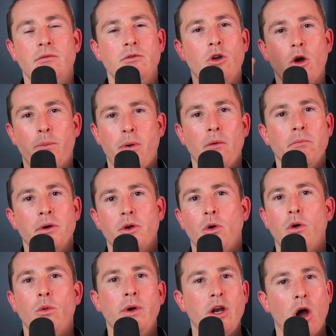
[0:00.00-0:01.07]
No problem at
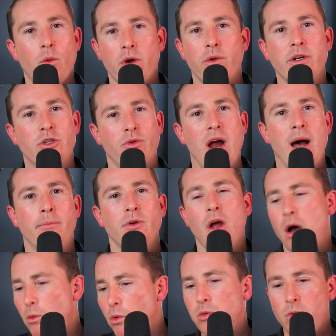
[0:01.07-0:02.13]
all. We don't want to interrupt.
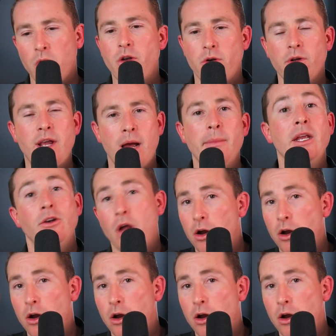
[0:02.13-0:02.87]
No, come in.